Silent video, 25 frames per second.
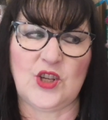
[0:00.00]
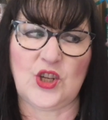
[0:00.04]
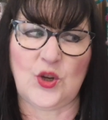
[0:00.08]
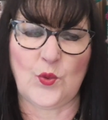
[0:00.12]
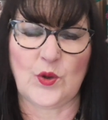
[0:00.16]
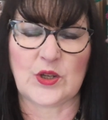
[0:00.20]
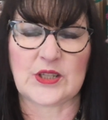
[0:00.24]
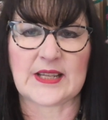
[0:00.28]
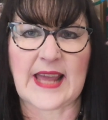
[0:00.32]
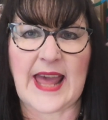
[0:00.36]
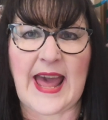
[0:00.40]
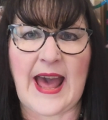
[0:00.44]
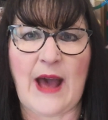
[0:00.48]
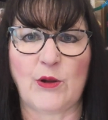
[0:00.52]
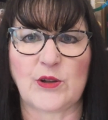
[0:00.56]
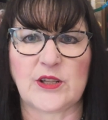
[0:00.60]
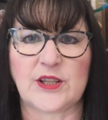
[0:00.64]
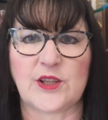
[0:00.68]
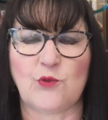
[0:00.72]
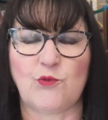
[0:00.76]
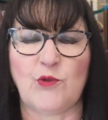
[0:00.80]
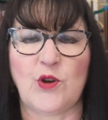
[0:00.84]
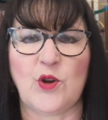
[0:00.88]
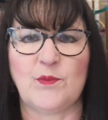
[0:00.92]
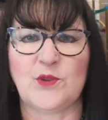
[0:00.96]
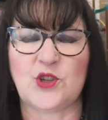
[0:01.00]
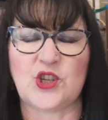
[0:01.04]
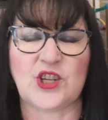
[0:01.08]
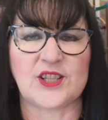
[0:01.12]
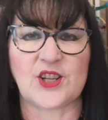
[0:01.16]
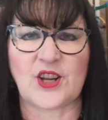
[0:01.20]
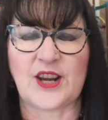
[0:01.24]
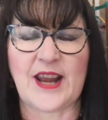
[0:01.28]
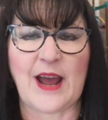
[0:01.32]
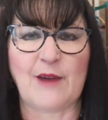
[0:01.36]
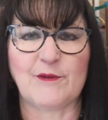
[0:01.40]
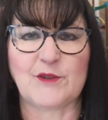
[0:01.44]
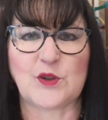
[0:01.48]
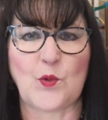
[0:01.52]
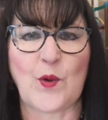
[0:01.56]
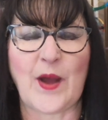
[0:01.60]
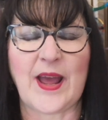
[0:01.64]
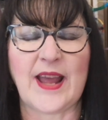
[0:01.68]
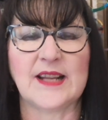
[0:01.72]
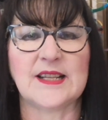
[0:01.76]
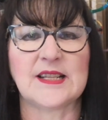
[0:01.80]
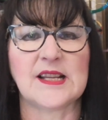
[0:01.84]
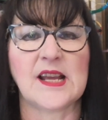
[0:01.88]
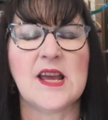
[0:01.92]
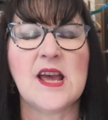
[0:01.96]
She wants to get out of the room. She's going to have to
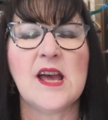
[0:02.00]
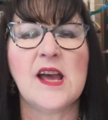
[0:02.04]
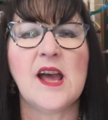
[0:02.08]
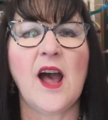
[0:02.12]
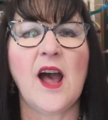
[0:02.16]
wait.